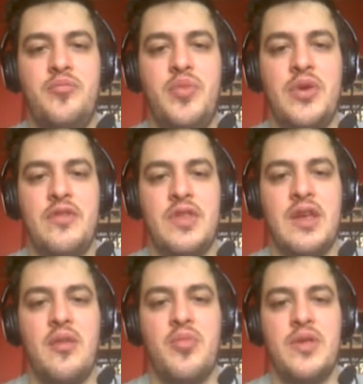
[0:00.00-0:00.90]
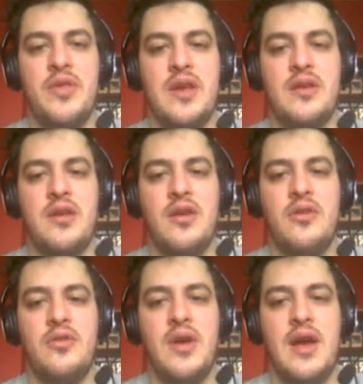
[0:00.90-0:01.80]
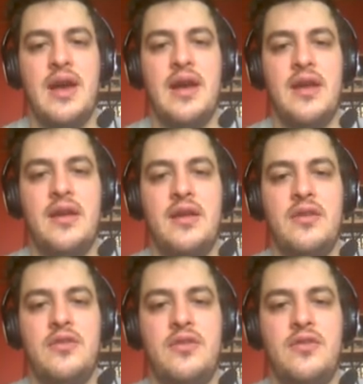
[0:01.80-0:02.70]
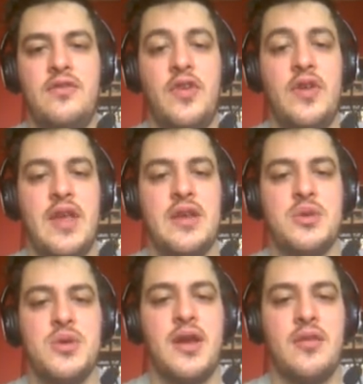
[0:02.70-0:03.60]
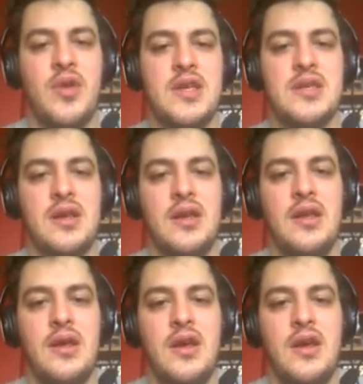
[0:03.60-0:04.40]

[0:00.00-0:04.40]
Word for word: build everything up and then go and fight the Ender Dragon, basically.